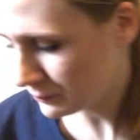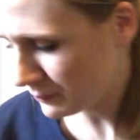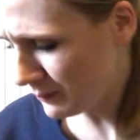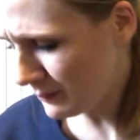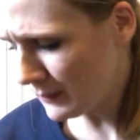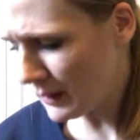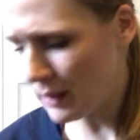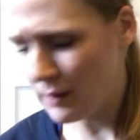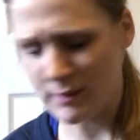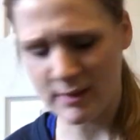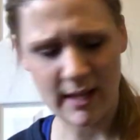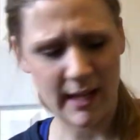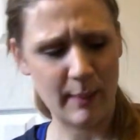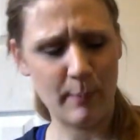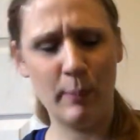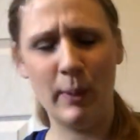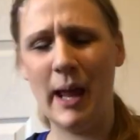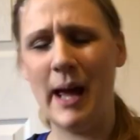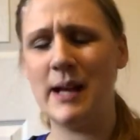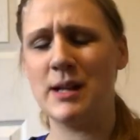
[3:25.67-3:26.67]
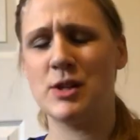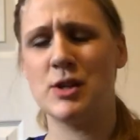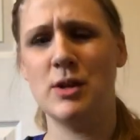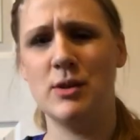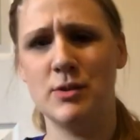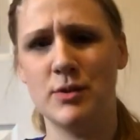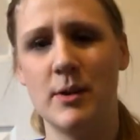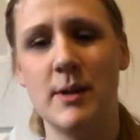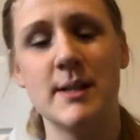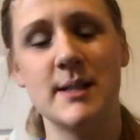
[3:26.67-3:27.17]
It was like black
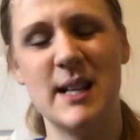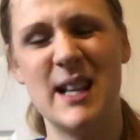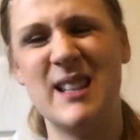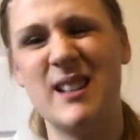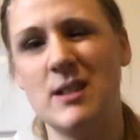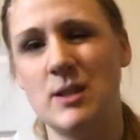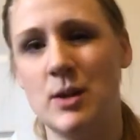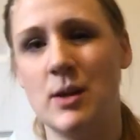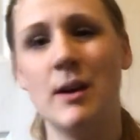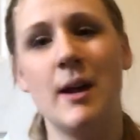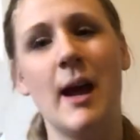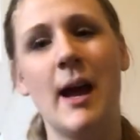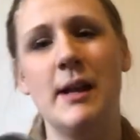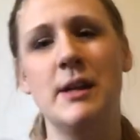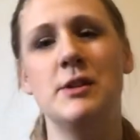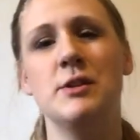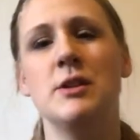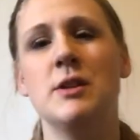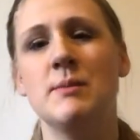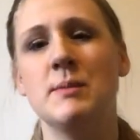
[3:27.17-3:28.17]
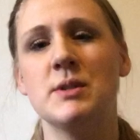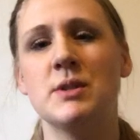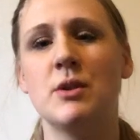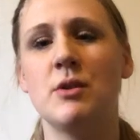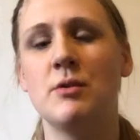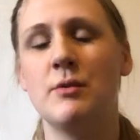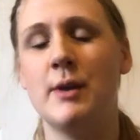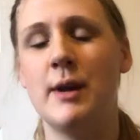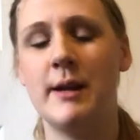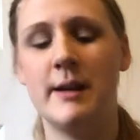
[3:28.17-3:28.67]
shoes are always nice because you can kind of do them as
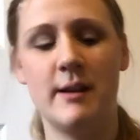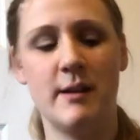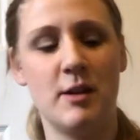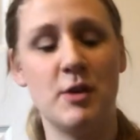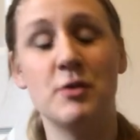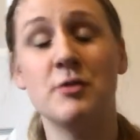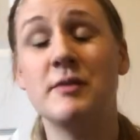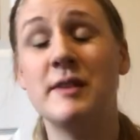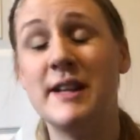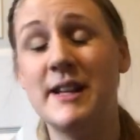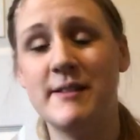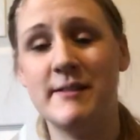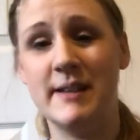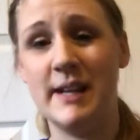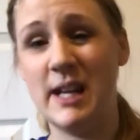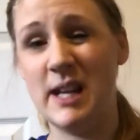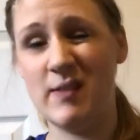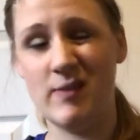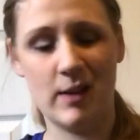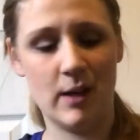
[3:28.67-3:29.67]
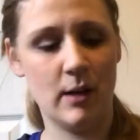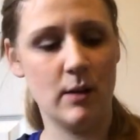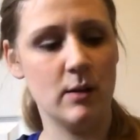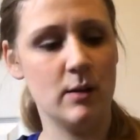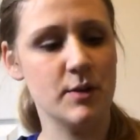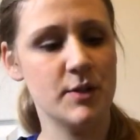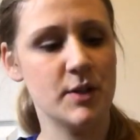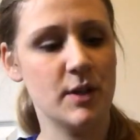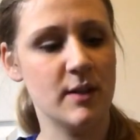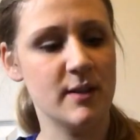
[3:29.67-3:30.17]
career and evening and
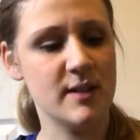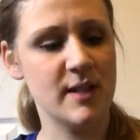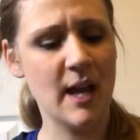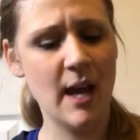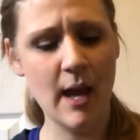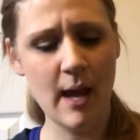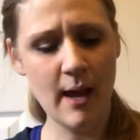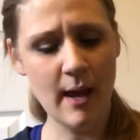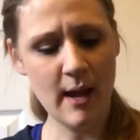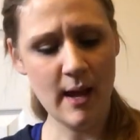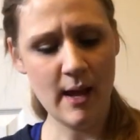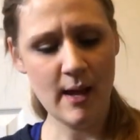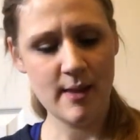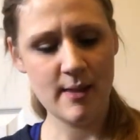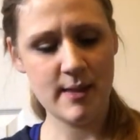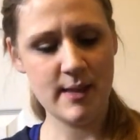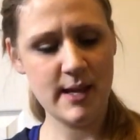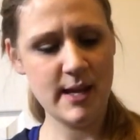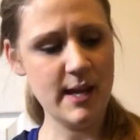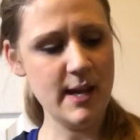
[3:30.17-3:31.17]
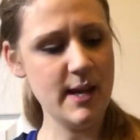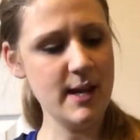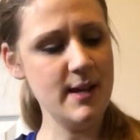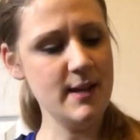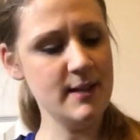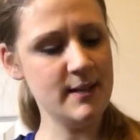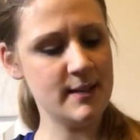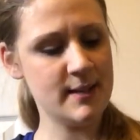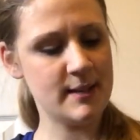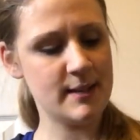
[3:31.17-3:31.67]
all sorts.
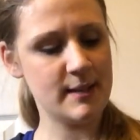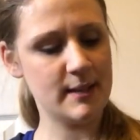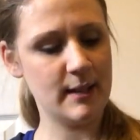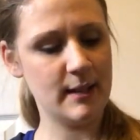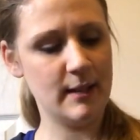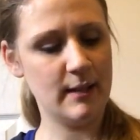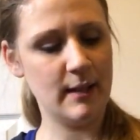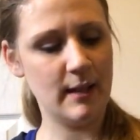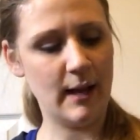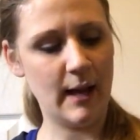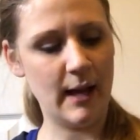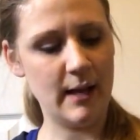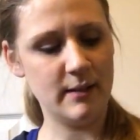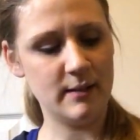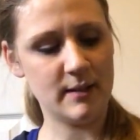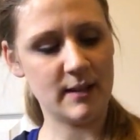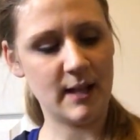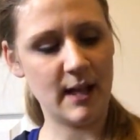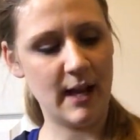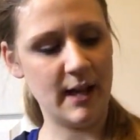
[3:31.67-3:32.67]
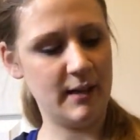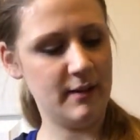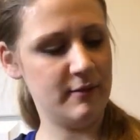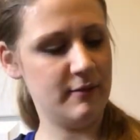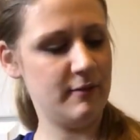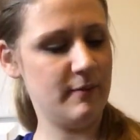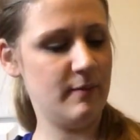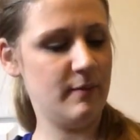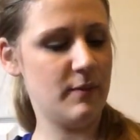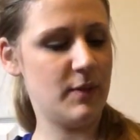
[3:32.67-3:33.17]
These I just kind
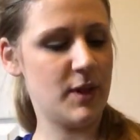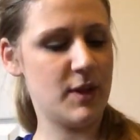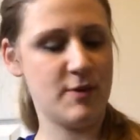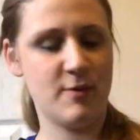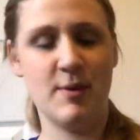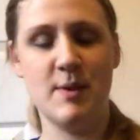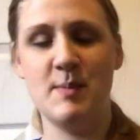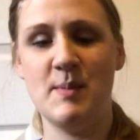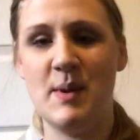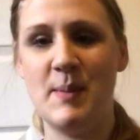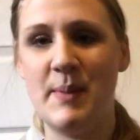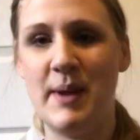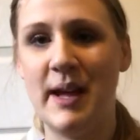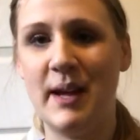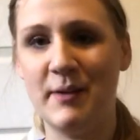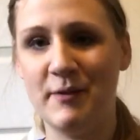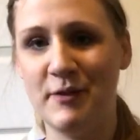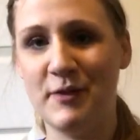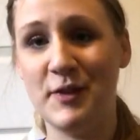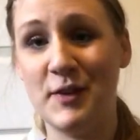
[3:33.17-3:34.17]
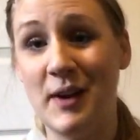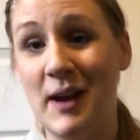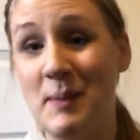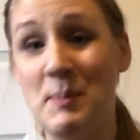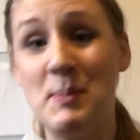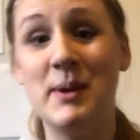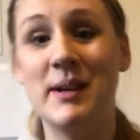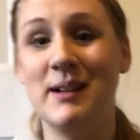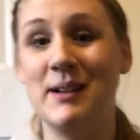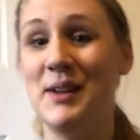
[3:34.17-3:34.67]
of threw in my bag and forgot.
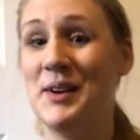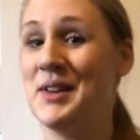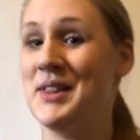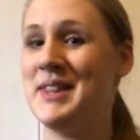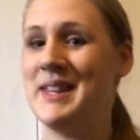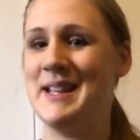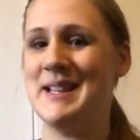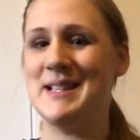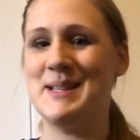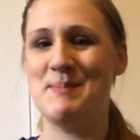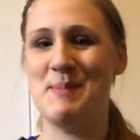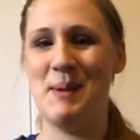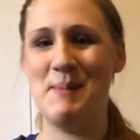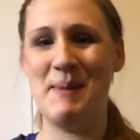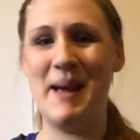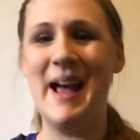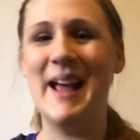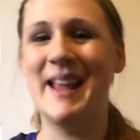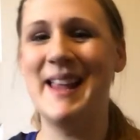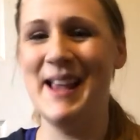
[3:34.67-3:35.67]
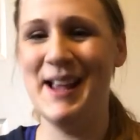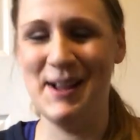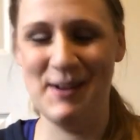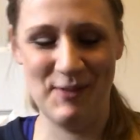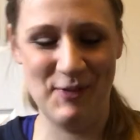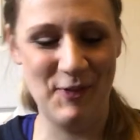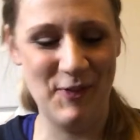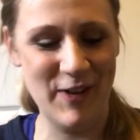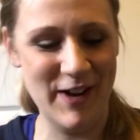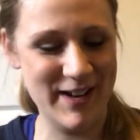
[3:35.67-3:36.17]
I put a lot of things in my bag
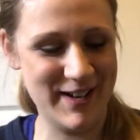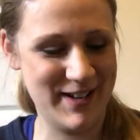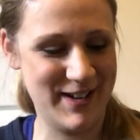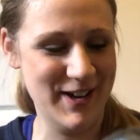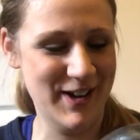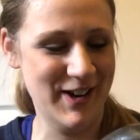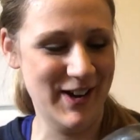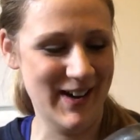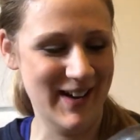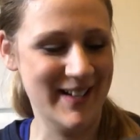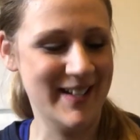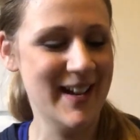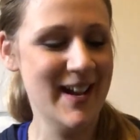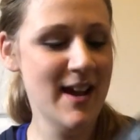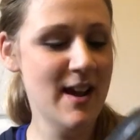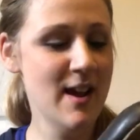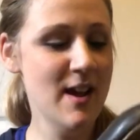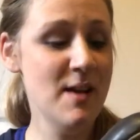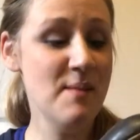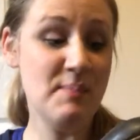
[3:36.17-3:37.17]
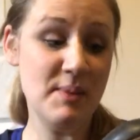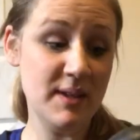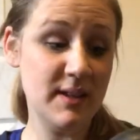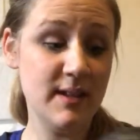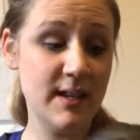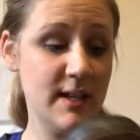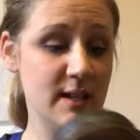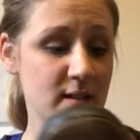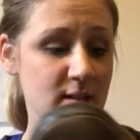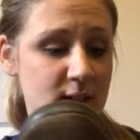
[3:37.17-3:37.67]
and forgot,
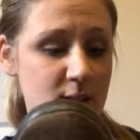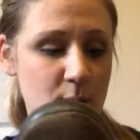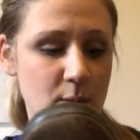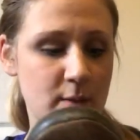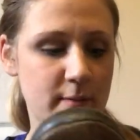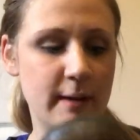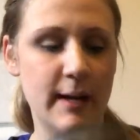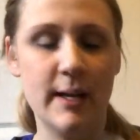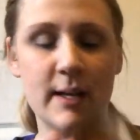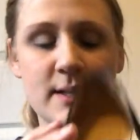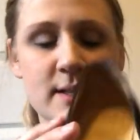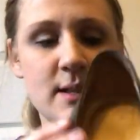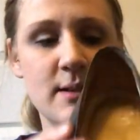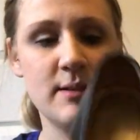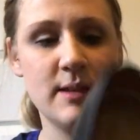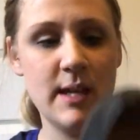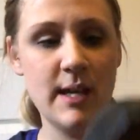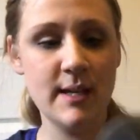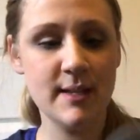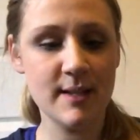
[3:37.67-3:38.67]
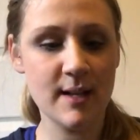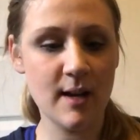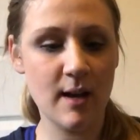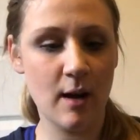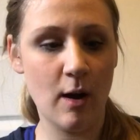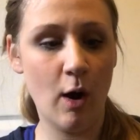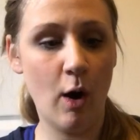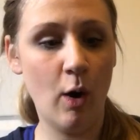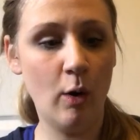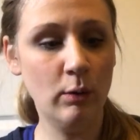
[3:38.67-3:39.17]
but these will do all right. So these
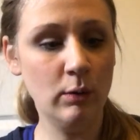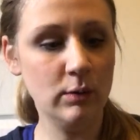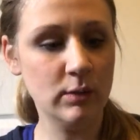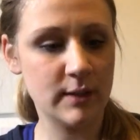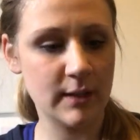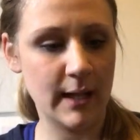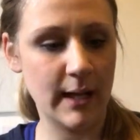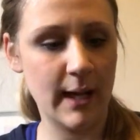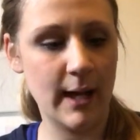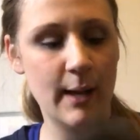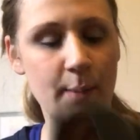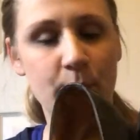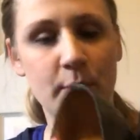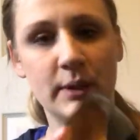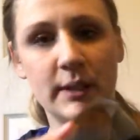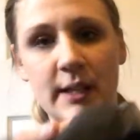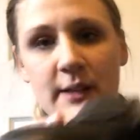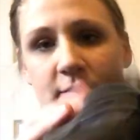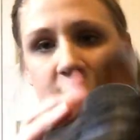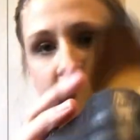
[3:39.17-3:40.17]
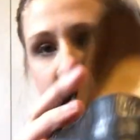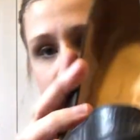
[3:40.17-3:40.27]
are older, I believe.